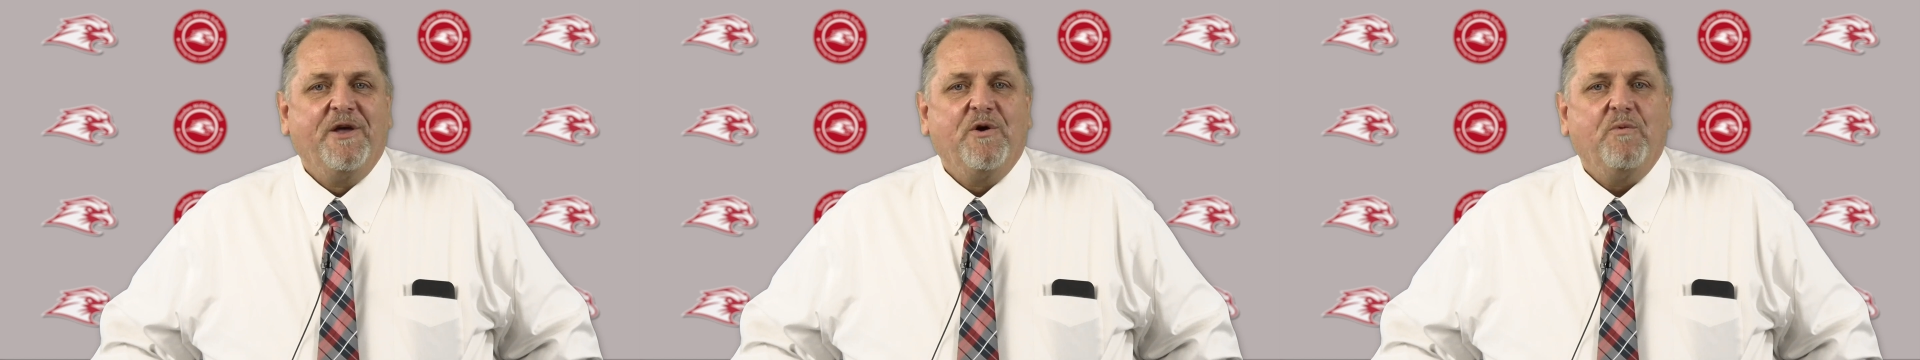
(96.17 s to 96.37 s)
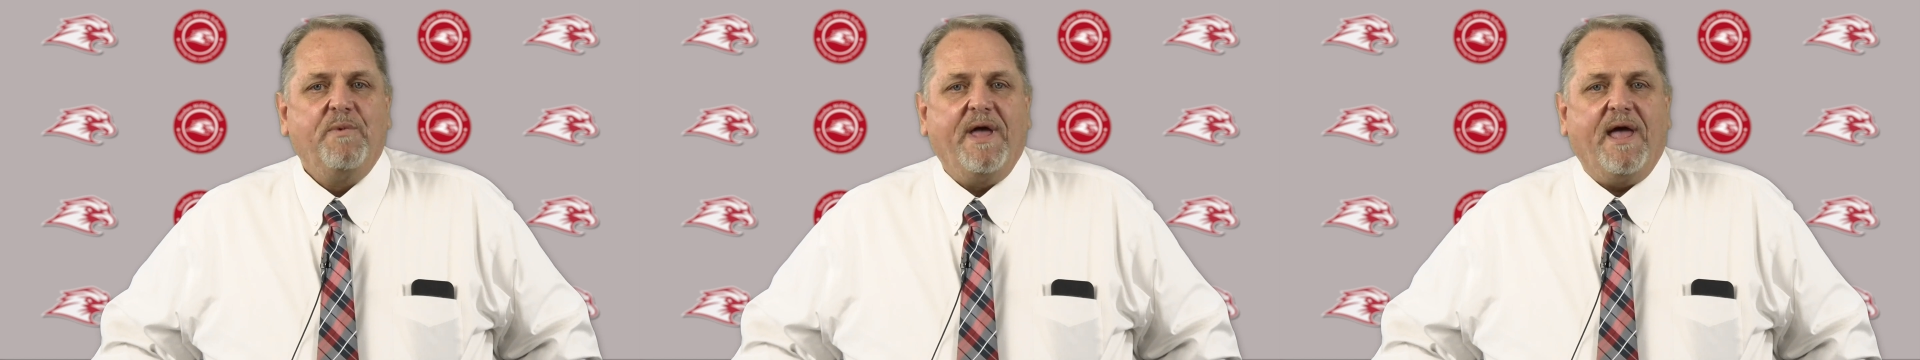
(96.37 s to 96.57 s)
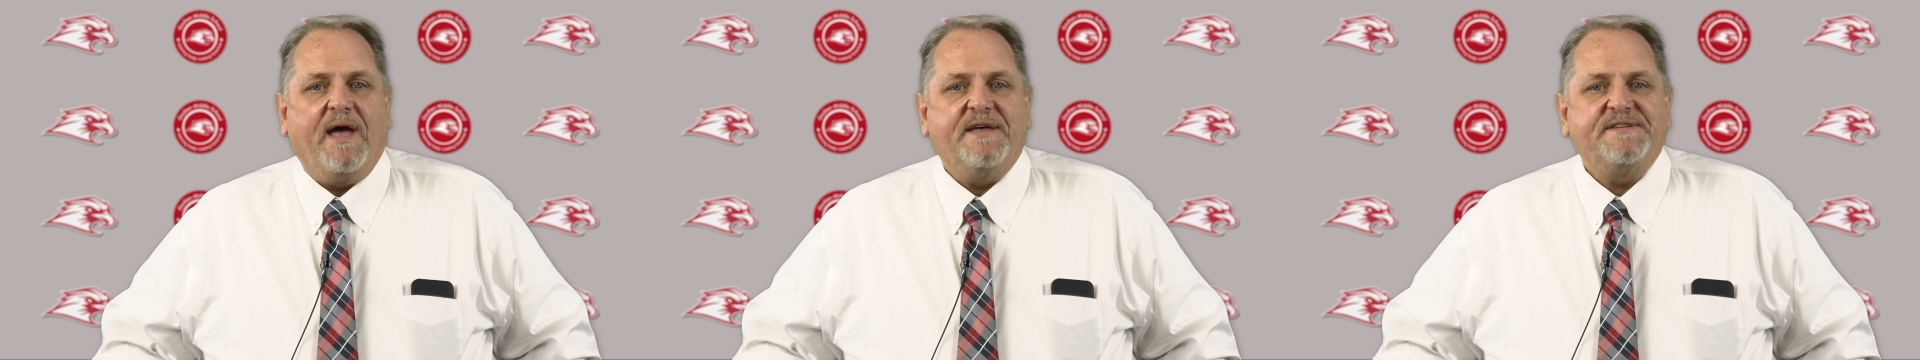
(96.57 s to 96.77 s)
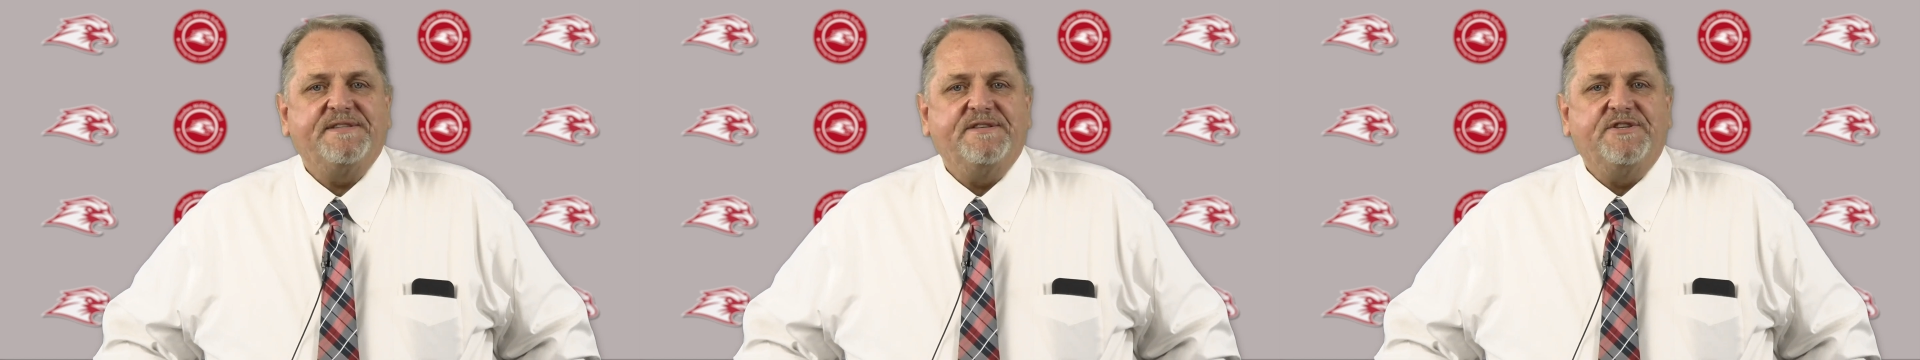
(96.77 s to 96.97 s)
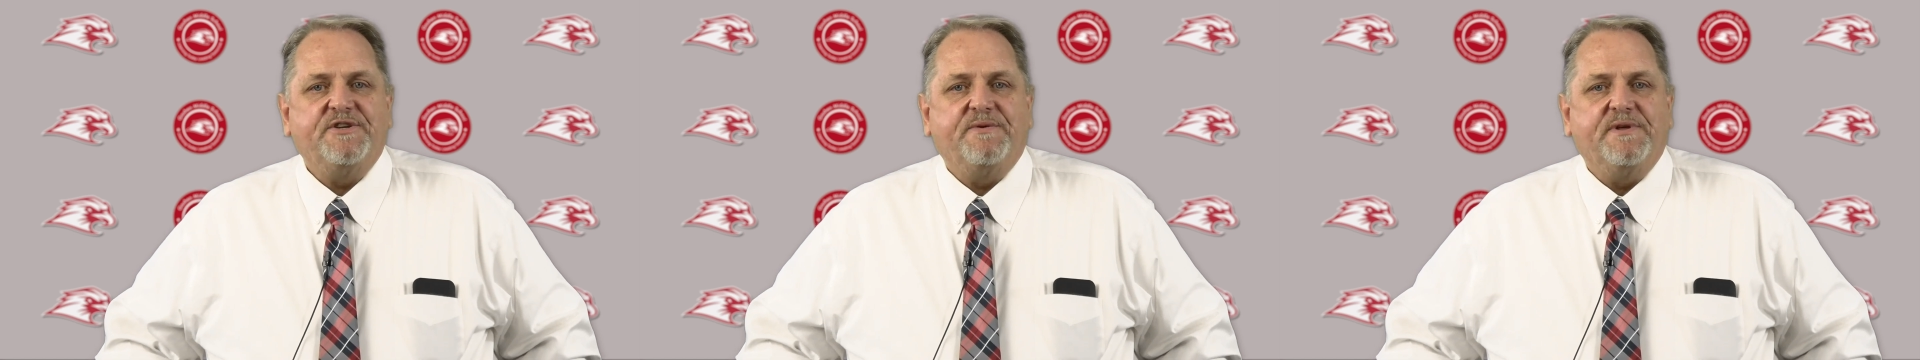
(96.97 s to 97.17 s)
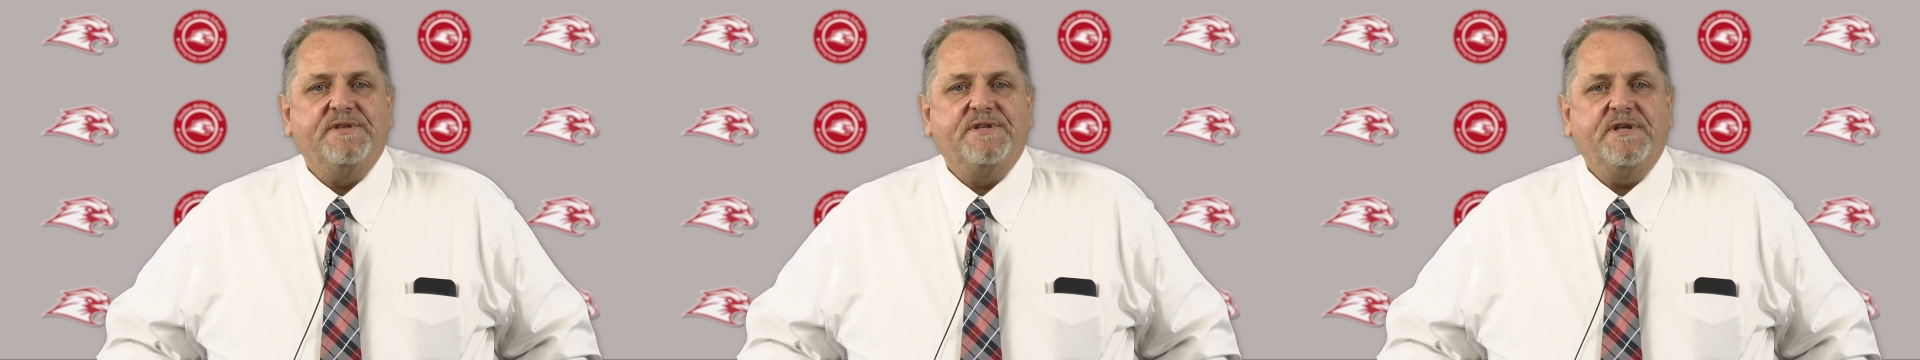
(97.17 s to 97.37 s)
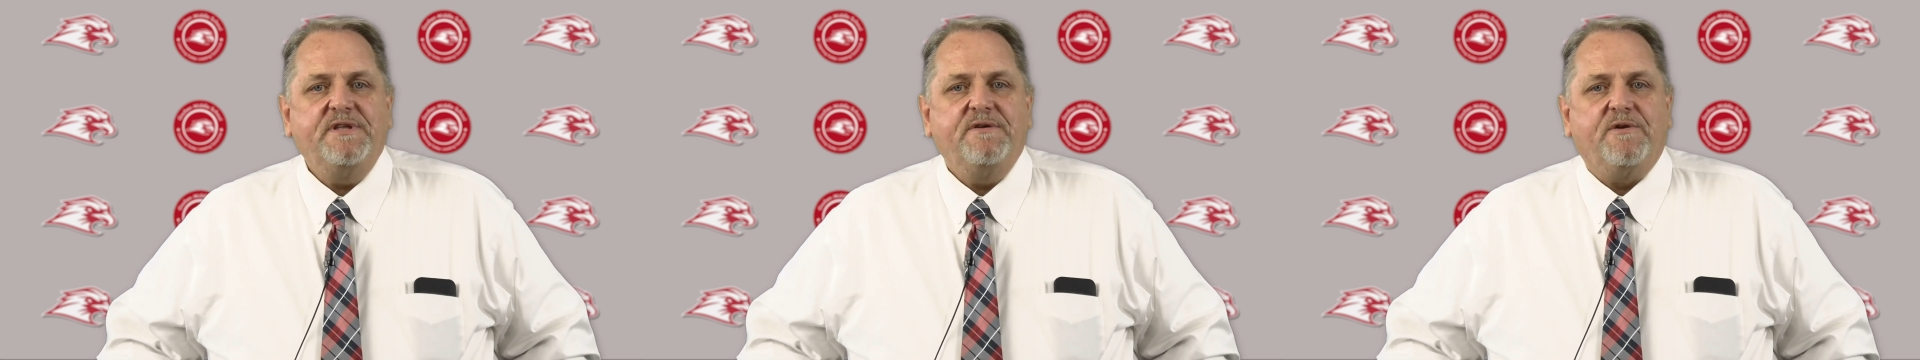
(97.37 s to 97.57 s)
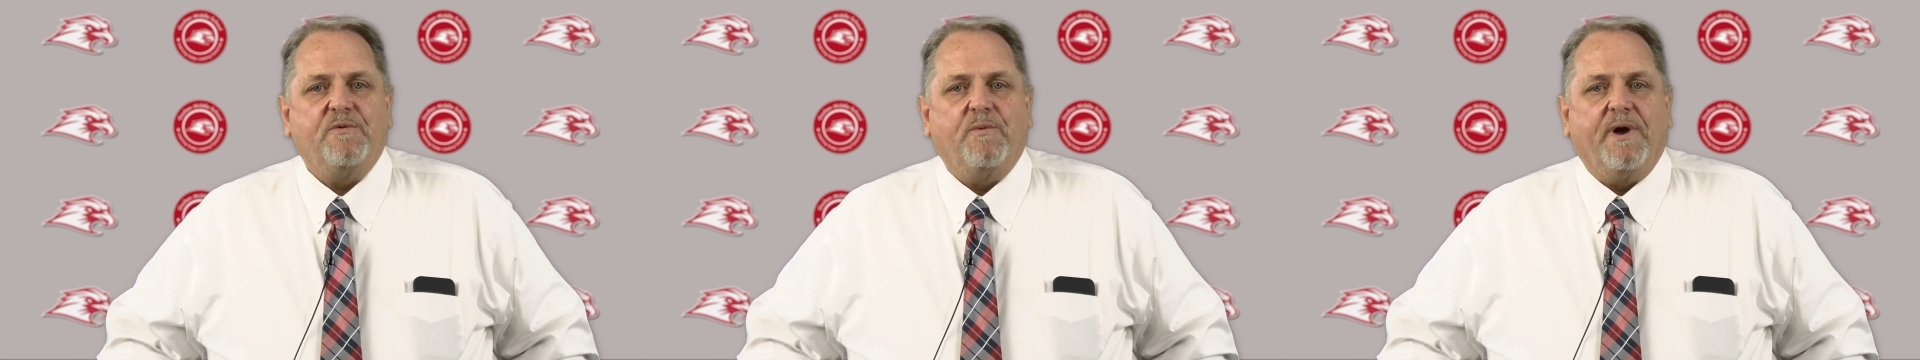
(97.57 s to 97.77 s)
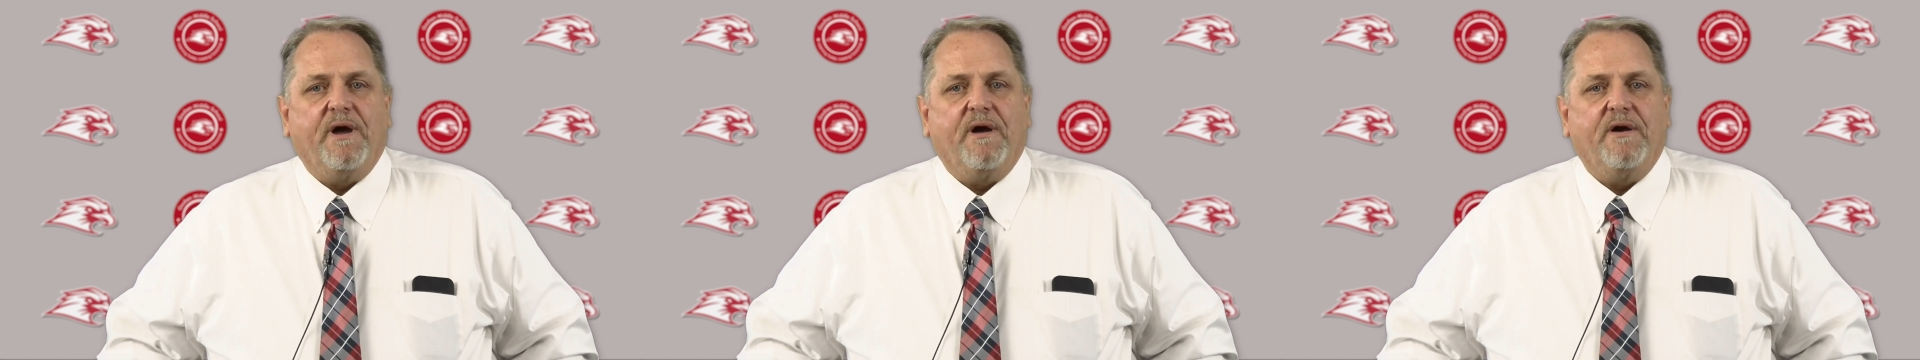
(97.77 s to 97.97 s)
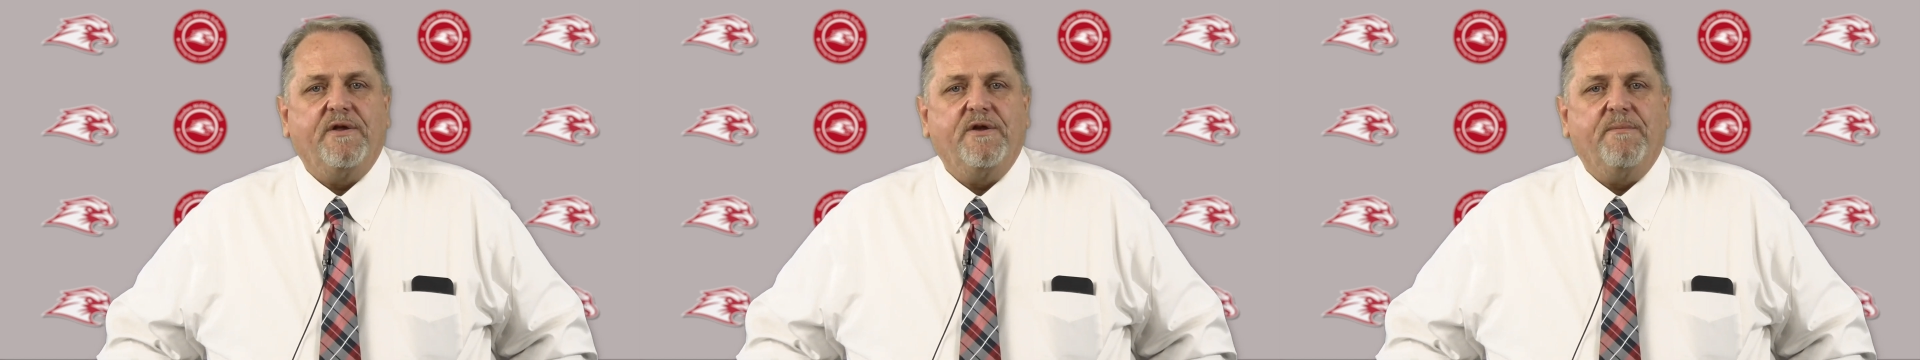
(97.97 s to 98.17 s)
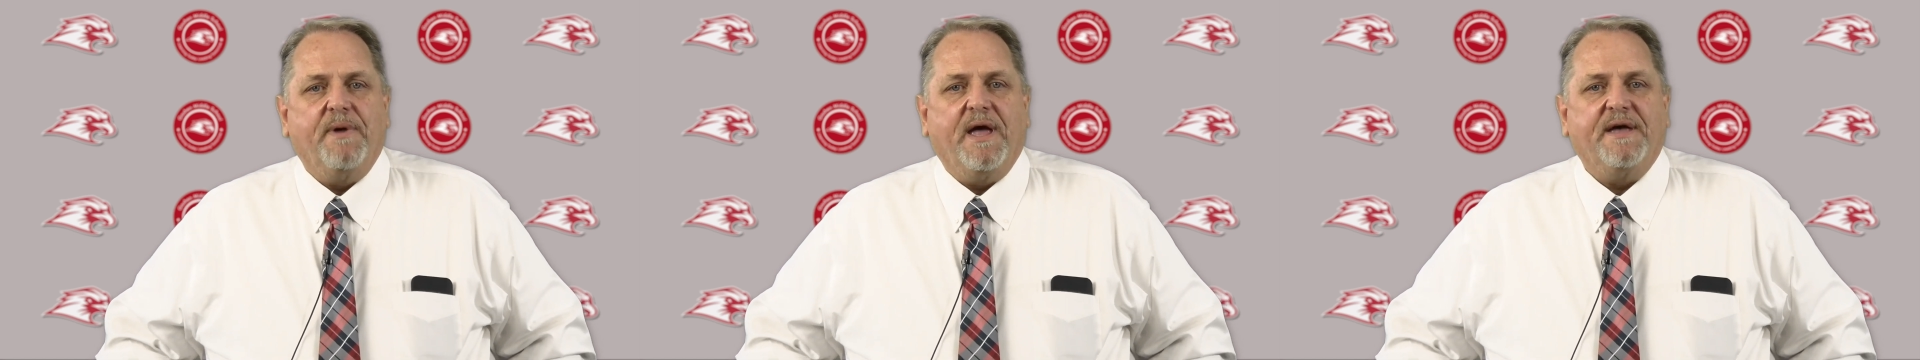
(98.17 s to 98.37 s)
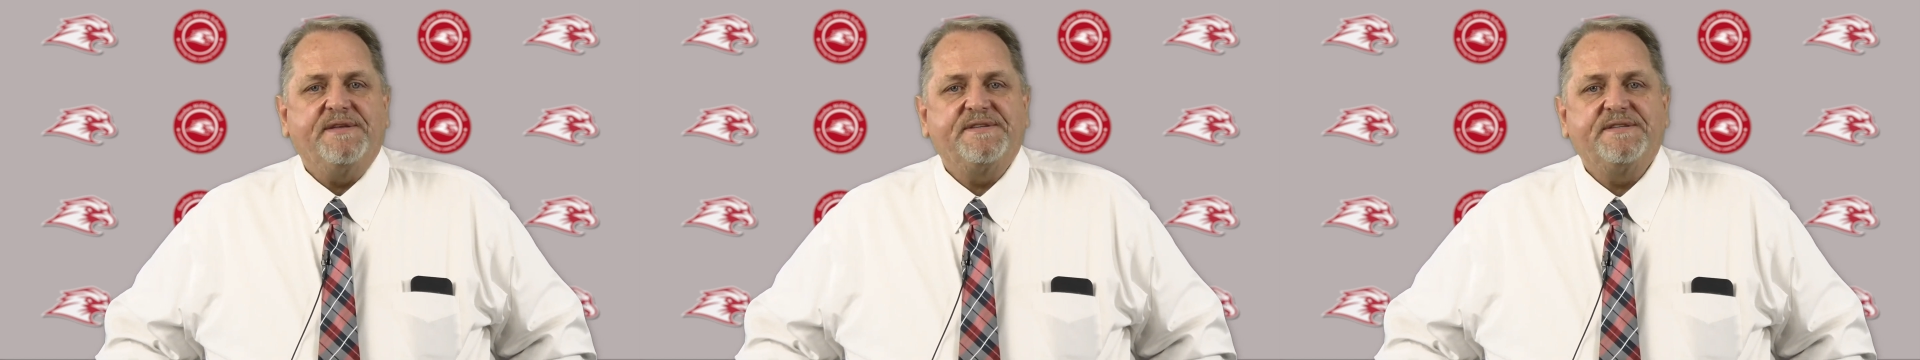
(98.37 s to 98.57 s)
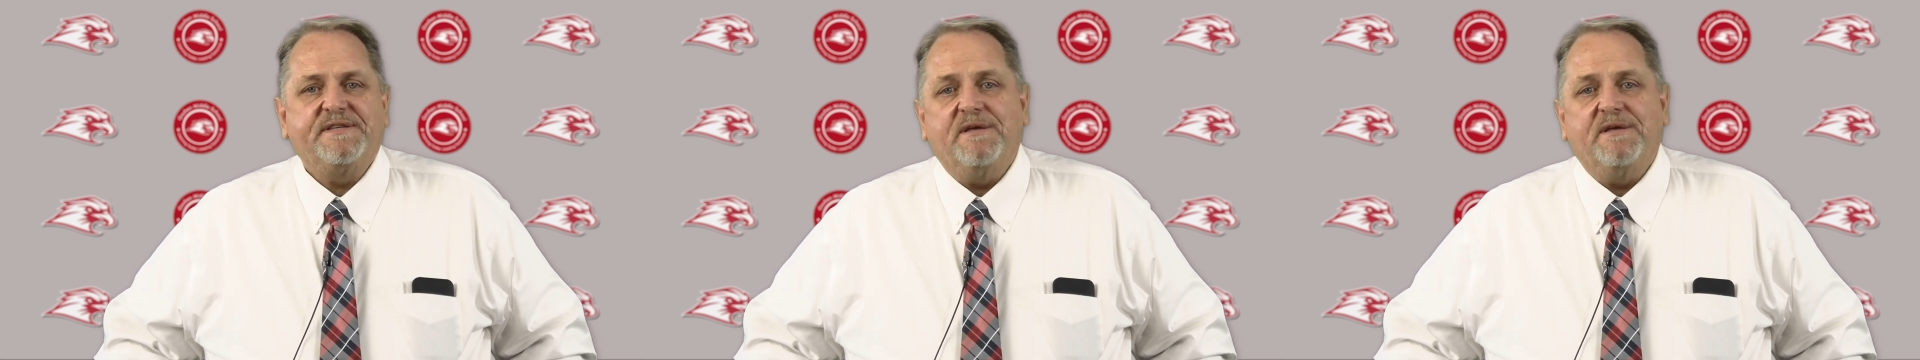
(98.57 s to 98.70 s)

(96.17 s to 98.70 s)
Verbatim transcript: We ask that you continue to wear your masks